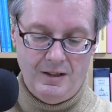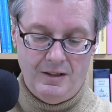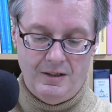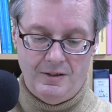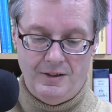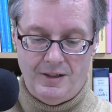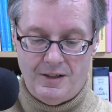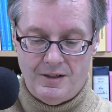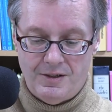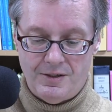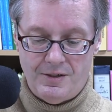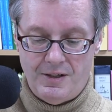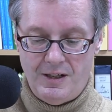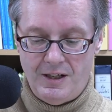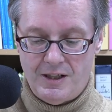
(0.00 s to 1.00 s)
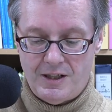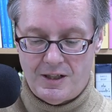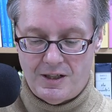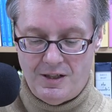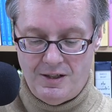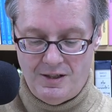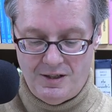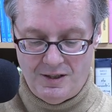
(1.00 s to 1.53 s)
All right, so the next